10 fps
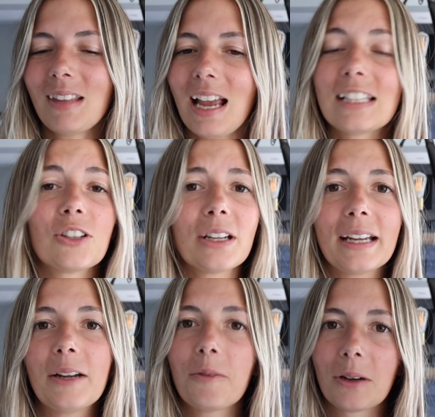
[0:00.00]
It started
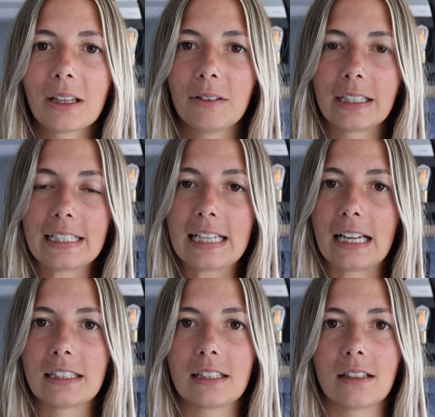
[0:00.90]
getting really, really
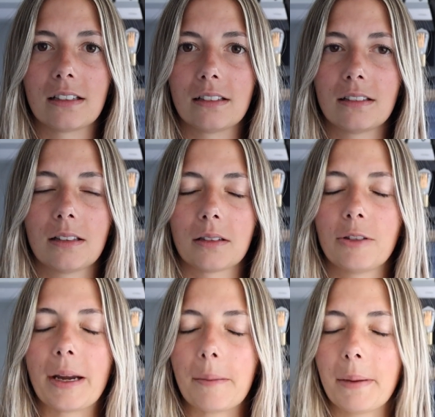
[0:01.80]
intense. The
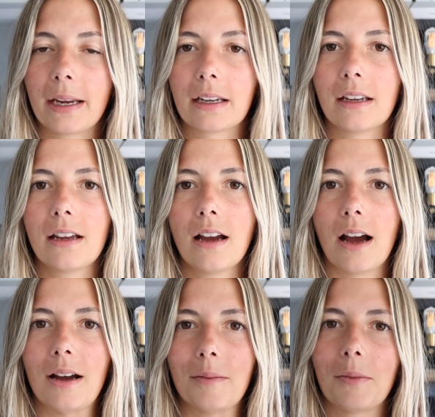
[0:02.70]
cramping,
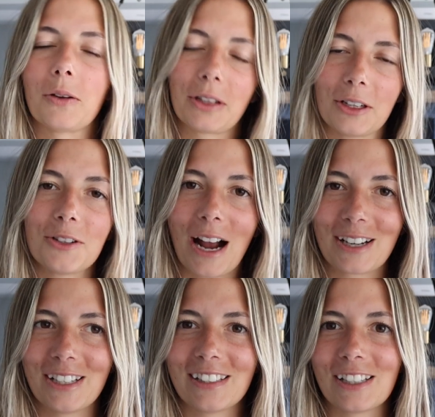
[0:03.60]
or the
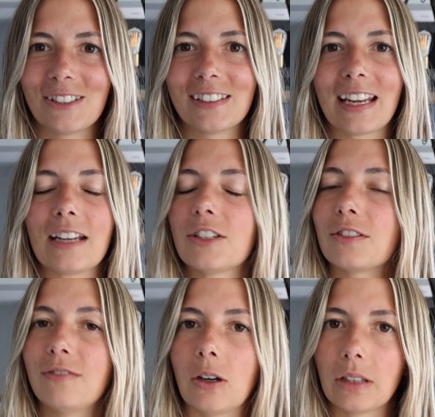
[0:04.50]
contractions, I should say,
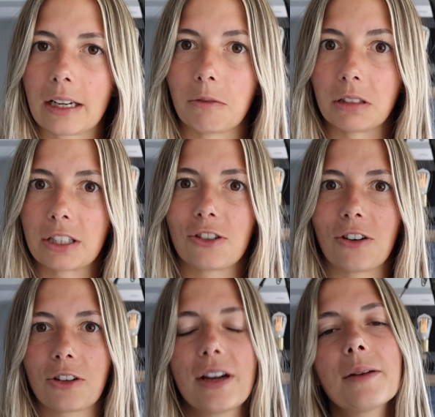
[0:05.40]
just felt like really
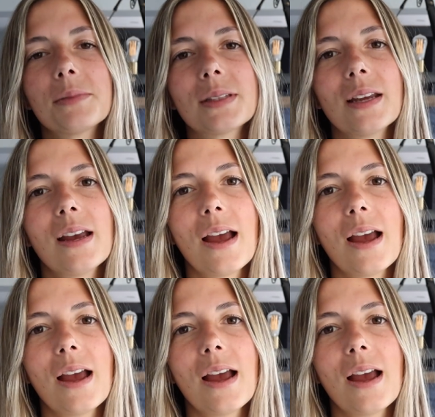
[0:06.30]
strong cramps.